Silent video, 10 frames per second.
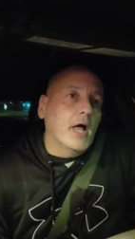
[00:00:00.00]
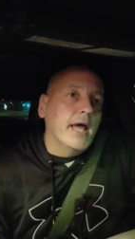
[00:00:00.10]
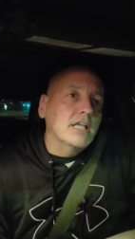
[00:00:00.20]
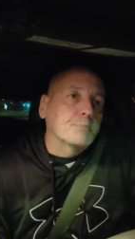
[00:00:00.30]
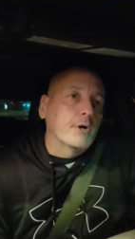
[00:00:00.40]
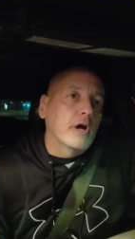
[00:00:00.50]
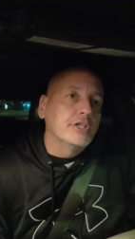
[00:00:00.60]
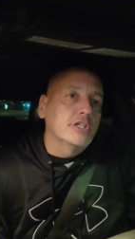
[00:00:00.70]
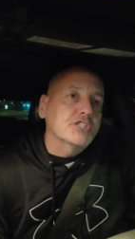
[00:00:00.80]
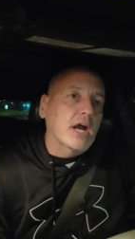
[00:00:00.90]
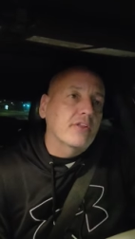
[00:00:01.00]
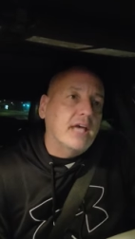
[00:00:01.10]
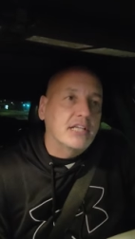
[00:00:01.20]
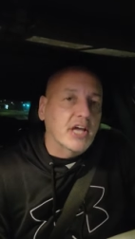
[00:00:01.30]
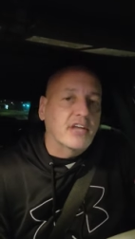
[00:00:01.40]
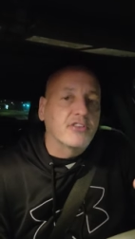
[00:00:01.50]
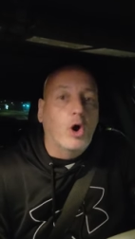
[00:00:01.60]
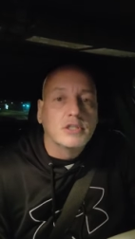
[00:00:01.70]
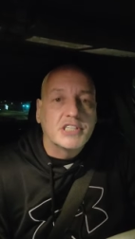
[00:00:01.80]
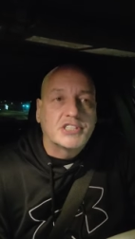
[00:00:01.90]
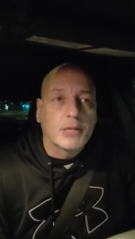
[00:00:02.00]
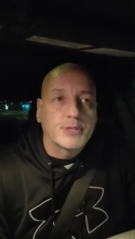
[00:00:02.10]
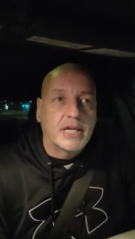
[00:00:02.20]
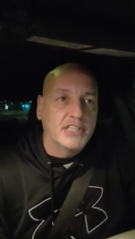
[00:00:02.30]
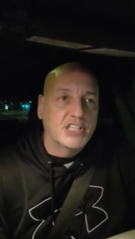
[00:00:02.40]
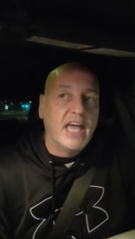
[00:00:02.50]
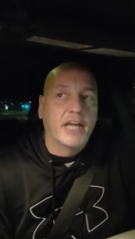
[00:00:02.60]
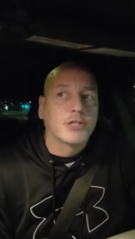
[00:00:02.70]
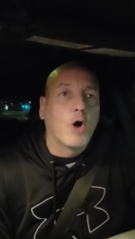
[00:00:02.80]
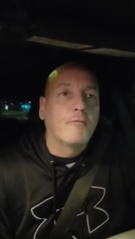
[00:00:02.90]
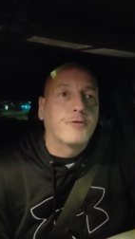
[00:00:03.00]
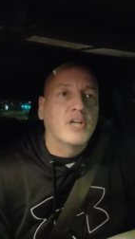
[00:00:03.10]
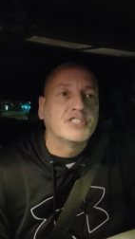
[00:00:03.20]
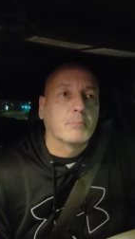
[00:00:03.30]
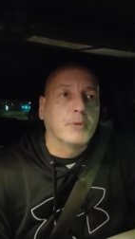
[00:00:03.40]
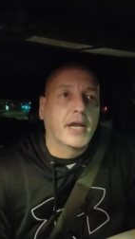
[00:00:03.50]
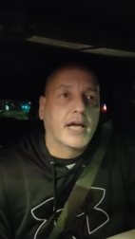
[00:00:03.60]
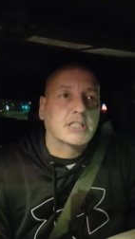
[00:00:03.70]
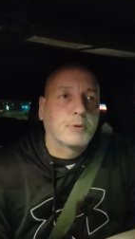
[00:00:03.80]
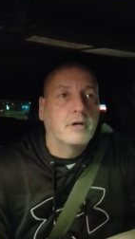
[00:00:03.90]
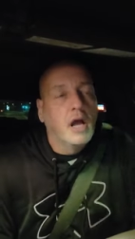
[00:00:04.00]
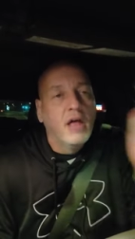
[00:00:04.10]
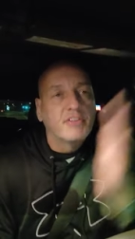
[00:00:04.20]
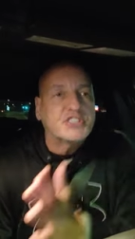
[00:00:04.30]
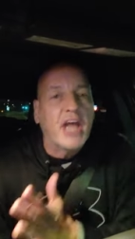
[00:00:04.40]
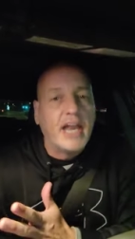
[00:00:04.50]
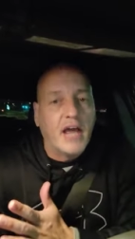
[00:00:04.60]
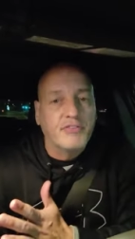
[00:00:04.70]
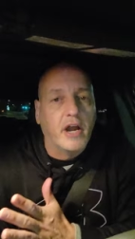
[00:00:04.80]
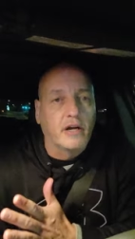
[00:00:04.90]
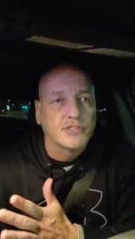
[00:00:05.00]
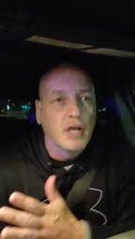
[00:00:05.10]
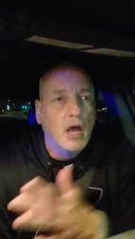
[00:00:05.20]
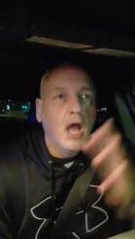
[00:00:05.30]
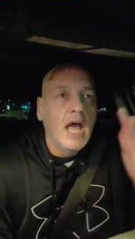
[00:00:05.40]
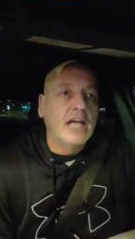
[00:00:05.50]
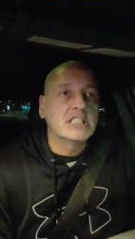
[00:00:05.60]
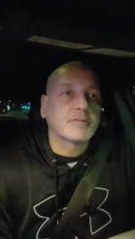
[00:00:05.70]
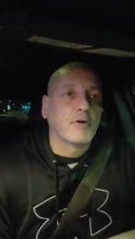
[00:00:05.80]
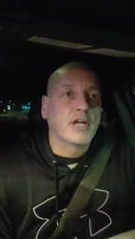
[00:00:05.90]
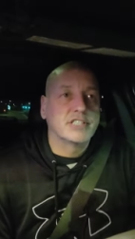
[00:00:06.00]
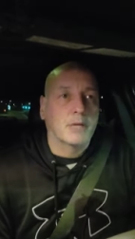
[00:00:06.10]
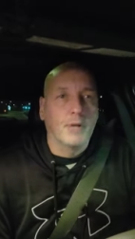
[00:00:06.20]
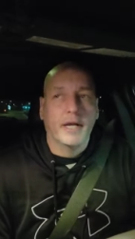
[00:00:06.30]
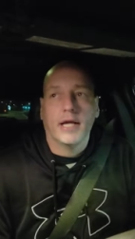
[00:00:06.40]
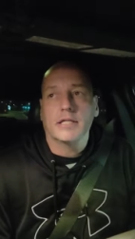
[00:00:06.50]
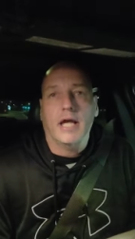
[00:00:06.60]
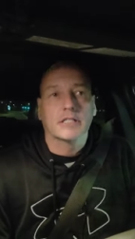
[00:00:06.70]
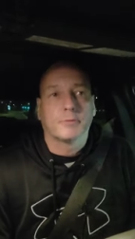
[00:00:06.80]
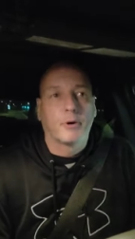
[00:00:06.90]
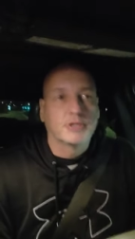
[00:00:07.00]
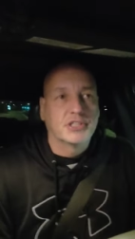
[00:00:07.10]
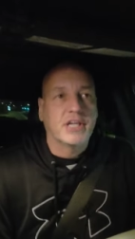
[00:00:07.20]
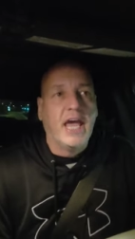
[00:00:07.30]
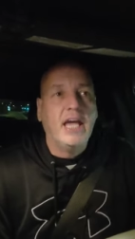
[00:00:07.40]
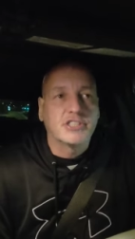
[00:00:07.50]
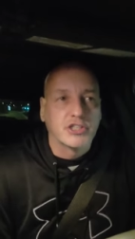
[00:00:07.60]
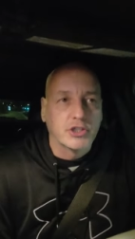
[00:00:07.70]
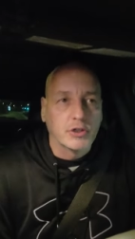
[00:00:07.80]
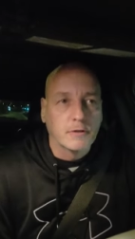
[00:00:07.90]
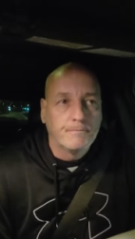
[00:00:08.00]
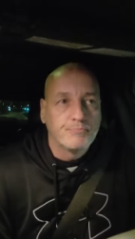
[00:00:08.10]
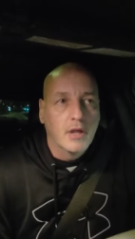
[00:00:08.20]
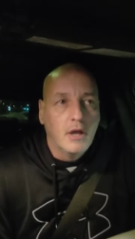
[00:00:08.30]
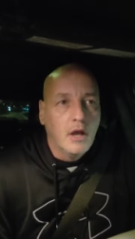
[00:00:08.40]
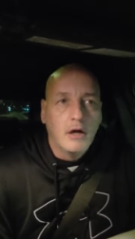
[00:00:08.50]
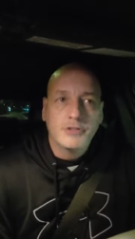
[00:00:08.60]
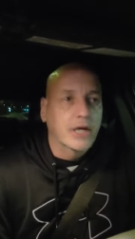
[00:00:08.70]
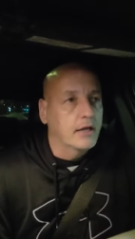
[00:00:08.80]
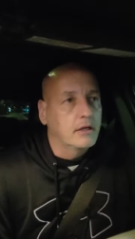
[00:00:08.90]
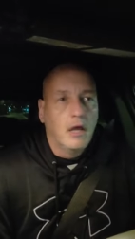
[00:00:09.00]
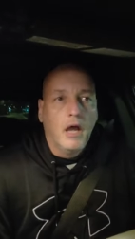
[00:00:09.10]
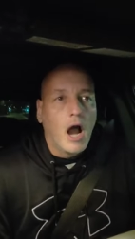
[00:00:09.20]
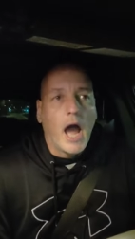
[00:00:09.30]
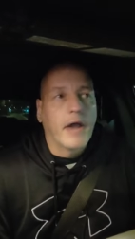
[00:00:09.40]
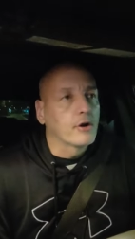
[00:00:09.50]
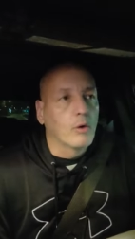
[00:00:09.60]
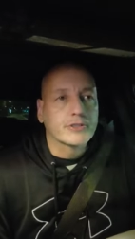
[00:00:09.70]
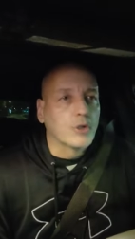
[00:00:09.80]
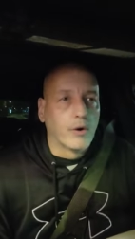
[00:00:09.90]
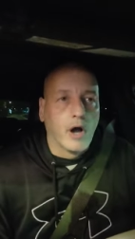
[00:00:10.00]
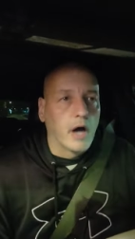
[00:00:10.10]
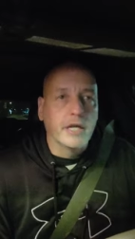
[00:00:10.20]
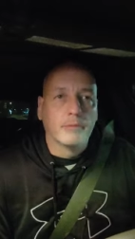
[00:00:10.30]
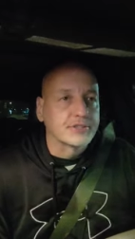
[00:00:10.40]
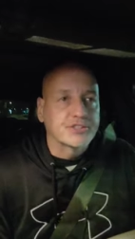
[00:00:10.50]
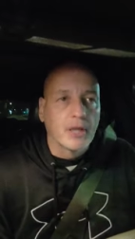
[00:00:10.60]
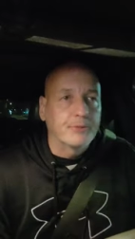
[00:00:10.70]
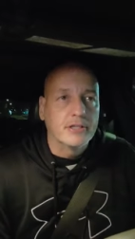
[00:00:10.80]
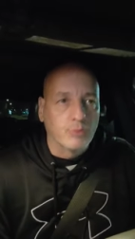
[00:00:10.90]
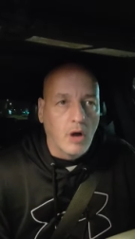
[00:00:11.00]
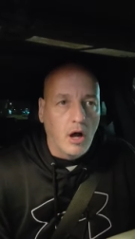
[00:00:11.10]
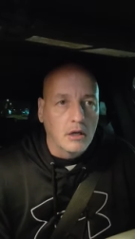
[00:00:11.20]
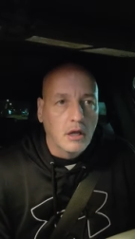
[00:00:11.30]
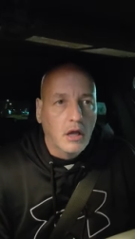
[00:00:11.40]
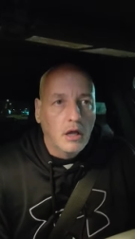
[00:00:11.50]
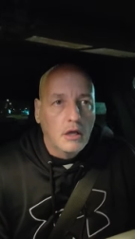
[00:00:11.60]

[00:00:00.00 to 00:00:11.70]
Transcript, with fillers: blood expert on your side of the case, like in the O.J. Simpson case, he had his own forensic blood expert. The state had theirs. His forensic blood expert was this Asian dude who said, I don't know what's going on here, but something's wrong.